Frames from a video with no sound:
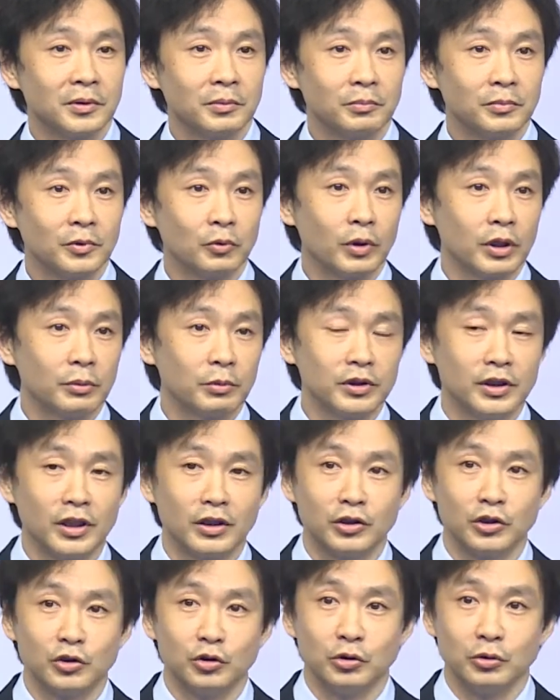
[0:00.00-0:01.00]
But what about
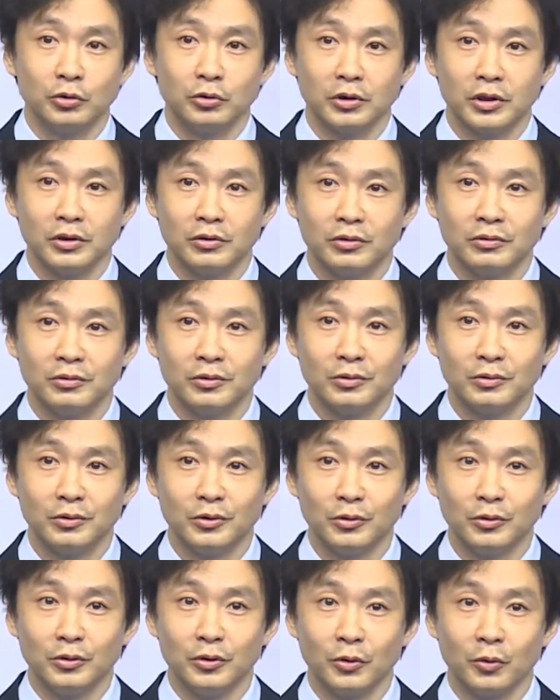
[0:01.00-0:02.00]
younger children?
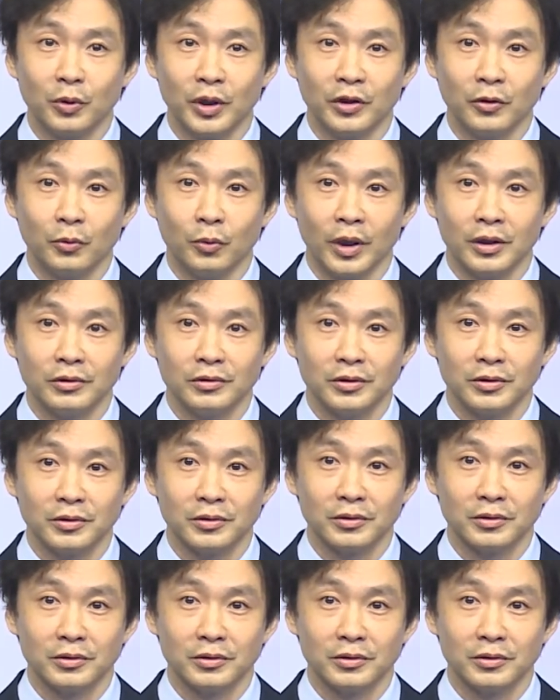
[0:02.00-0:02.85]
Do you know what they want?